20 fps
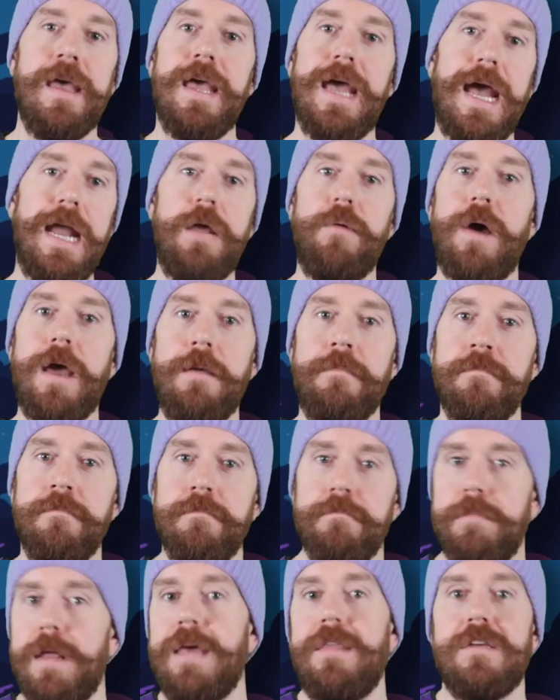Anyway,
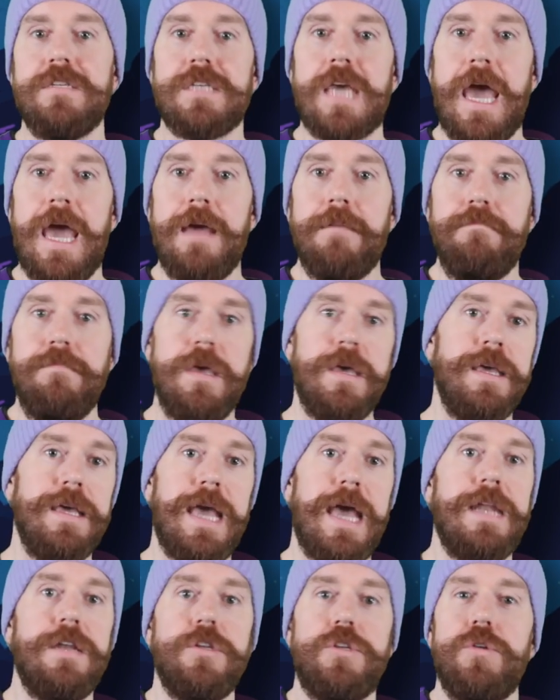play this game. You can
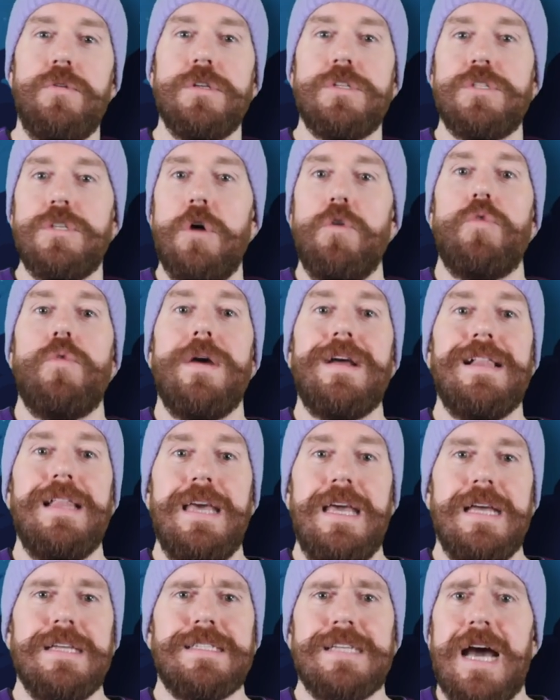get into it so
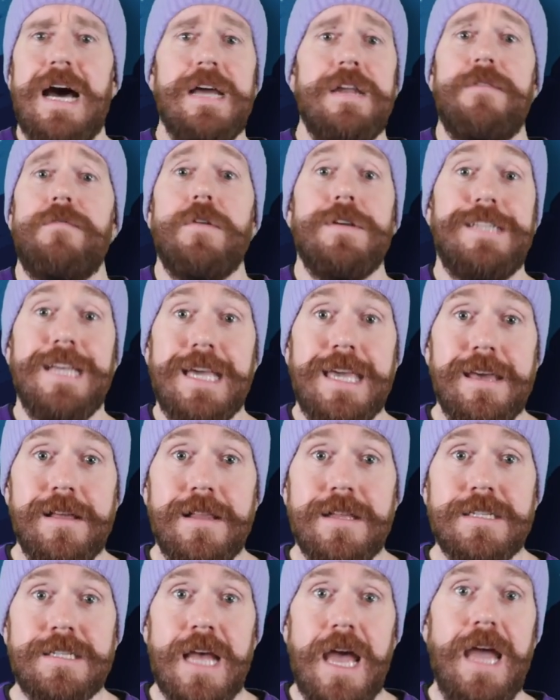quickly it's kind of
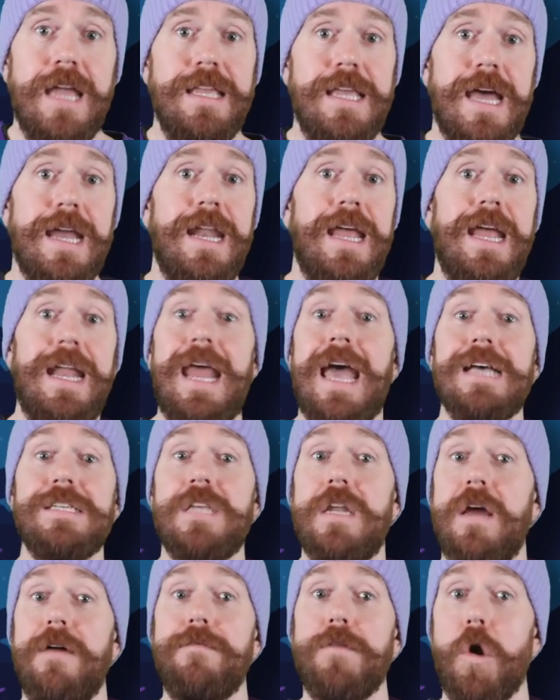ridiculous, and yet it has
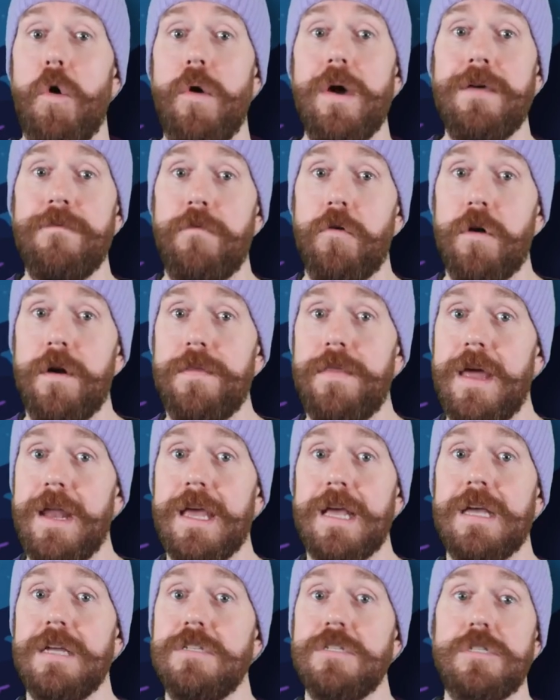enough going for it that
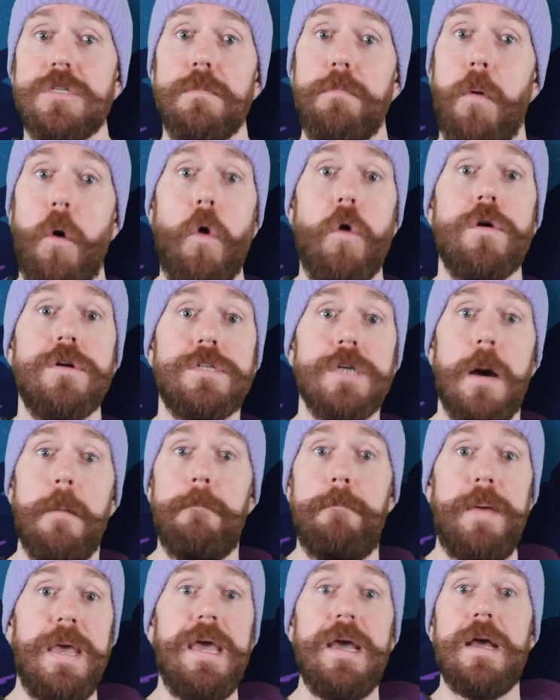it can support a
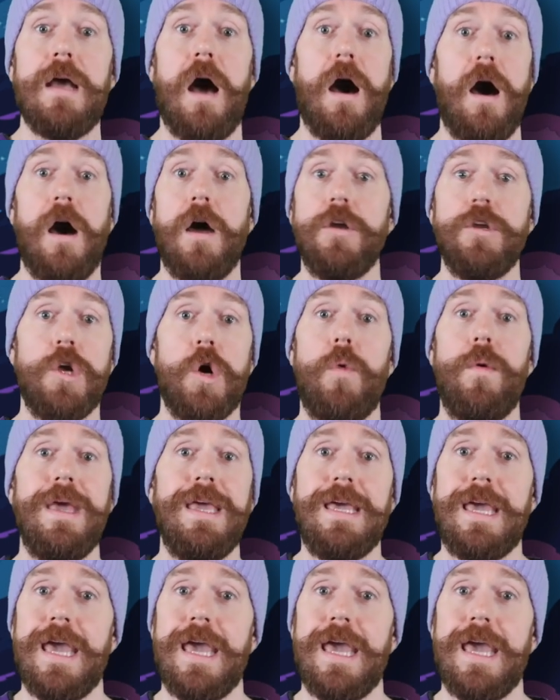big ongoing